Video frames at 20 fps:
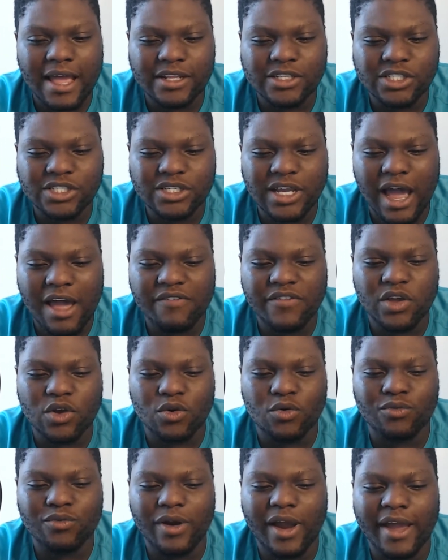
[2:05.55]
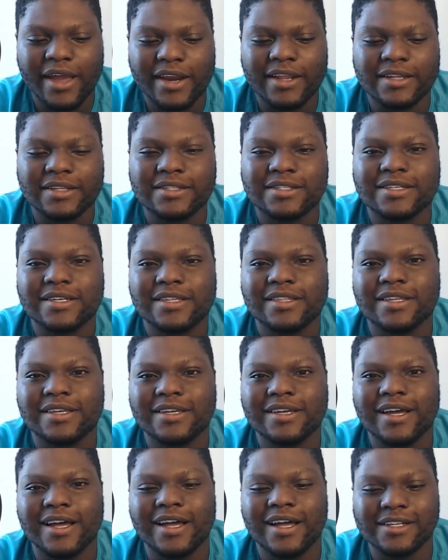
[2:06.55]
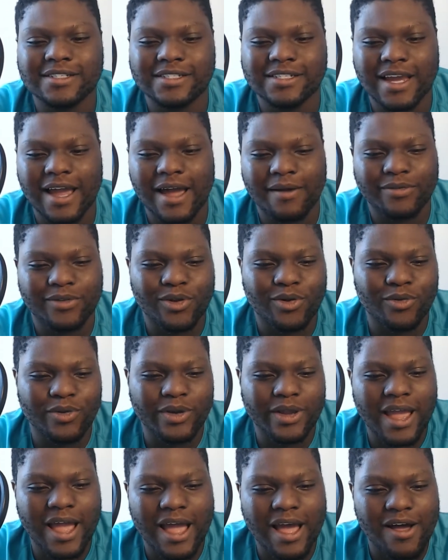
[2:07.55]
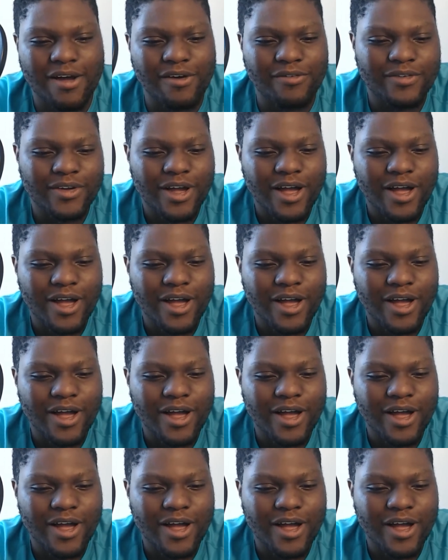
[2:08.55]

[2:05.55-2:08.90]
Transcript: diving right into the chapter, we have